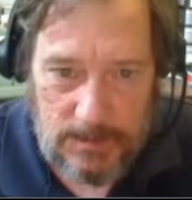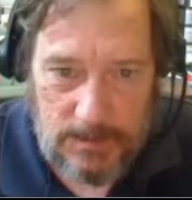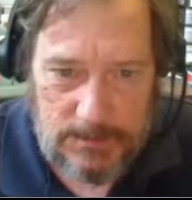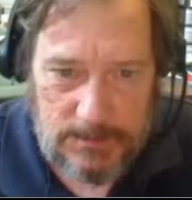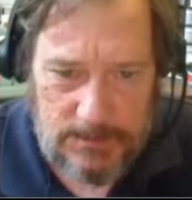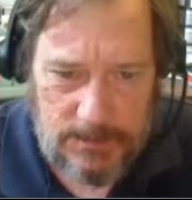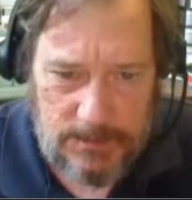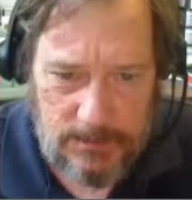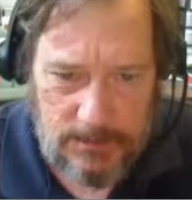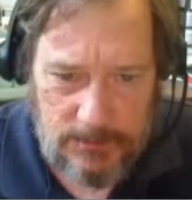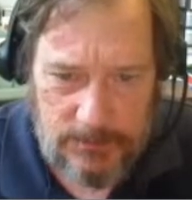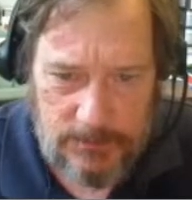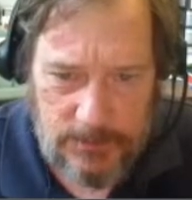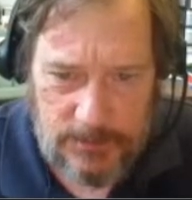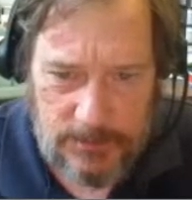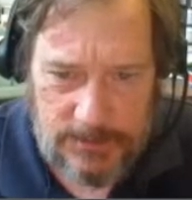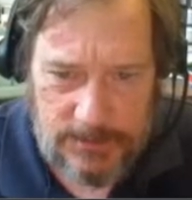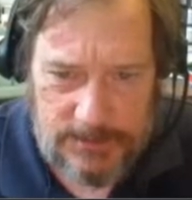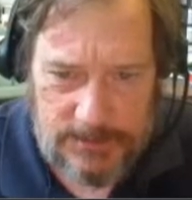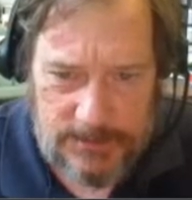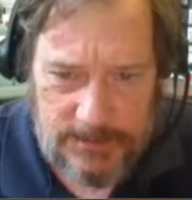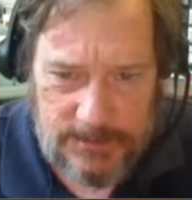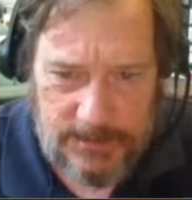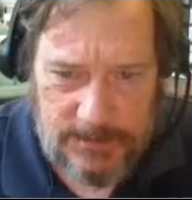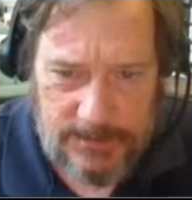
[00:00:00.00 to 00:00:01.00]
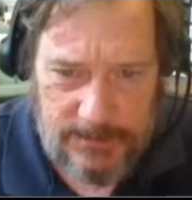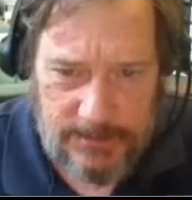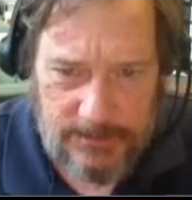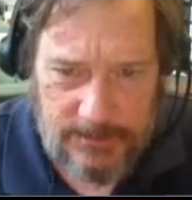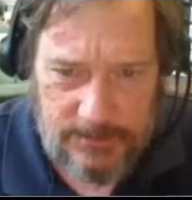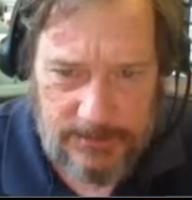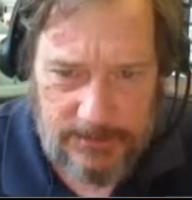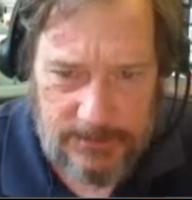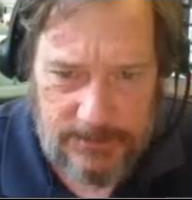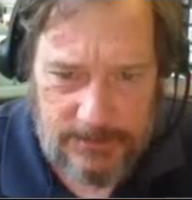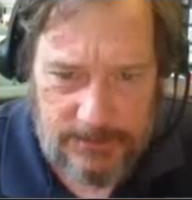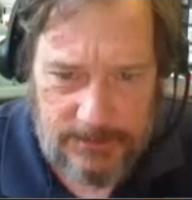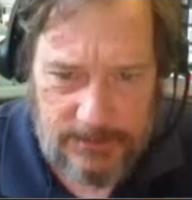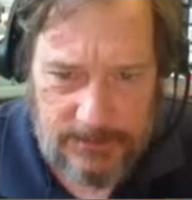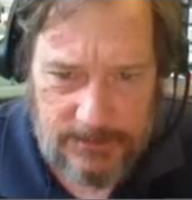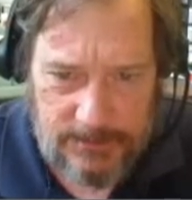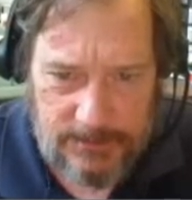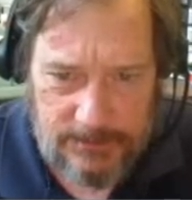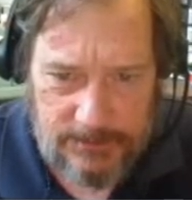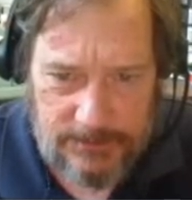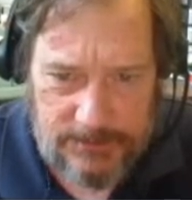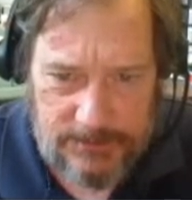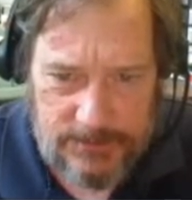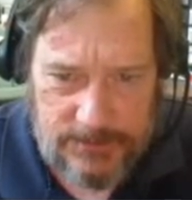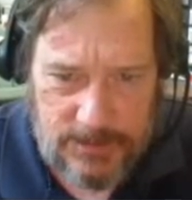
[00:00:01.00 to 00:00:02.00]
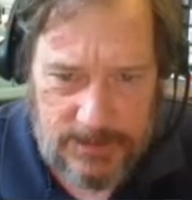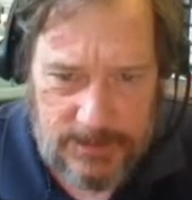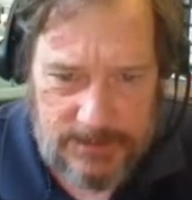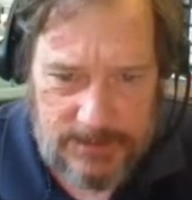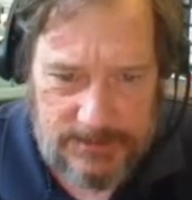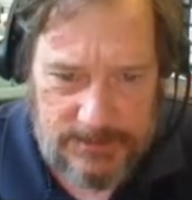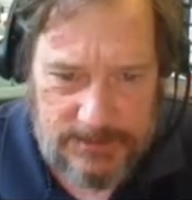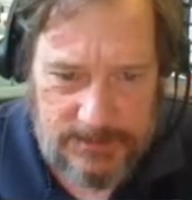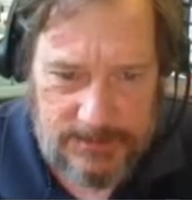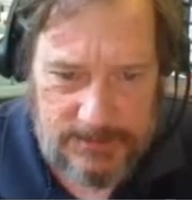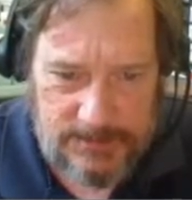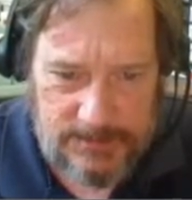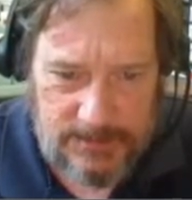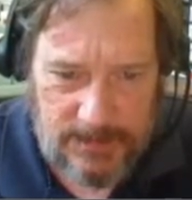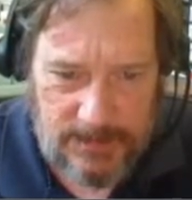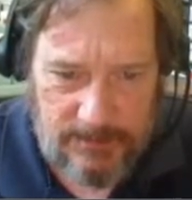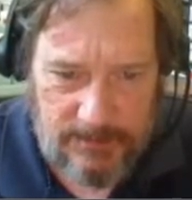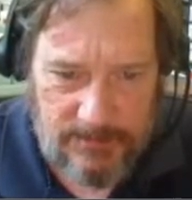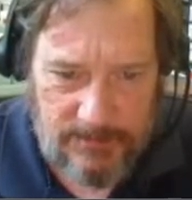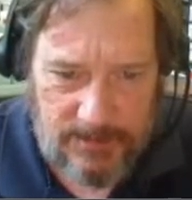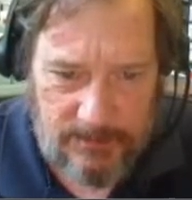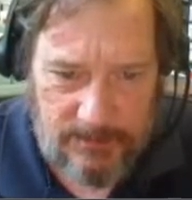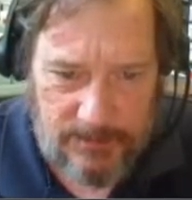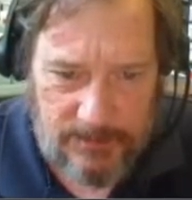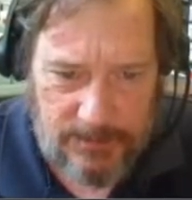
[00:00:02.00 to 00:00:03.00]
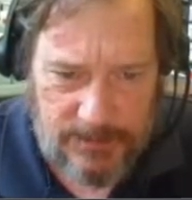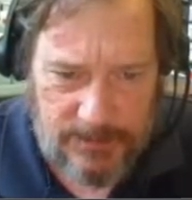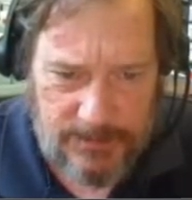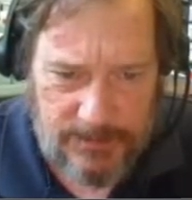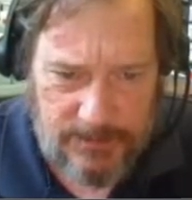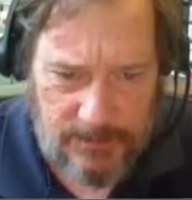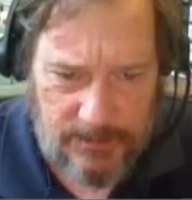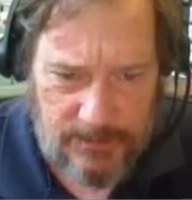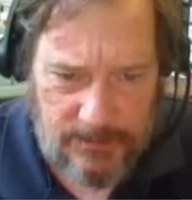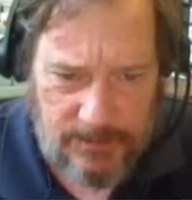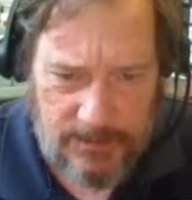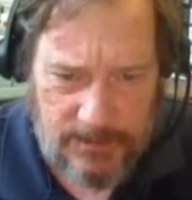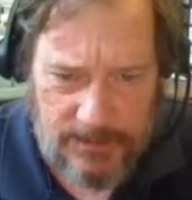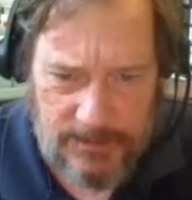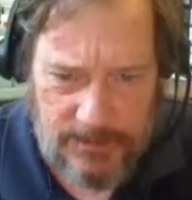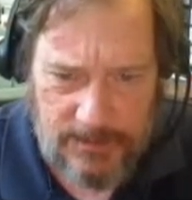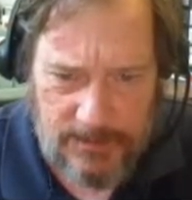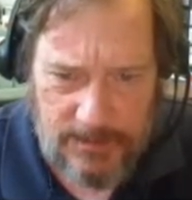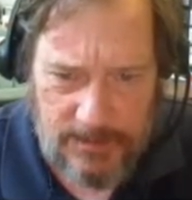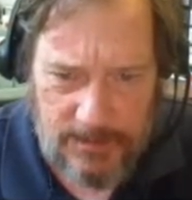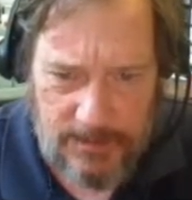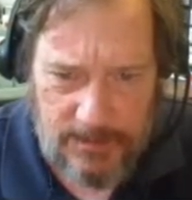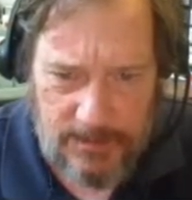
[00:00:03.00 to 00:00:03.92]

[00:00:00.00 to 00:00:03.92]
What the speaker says: So you can see here that the triazines came out pretty early,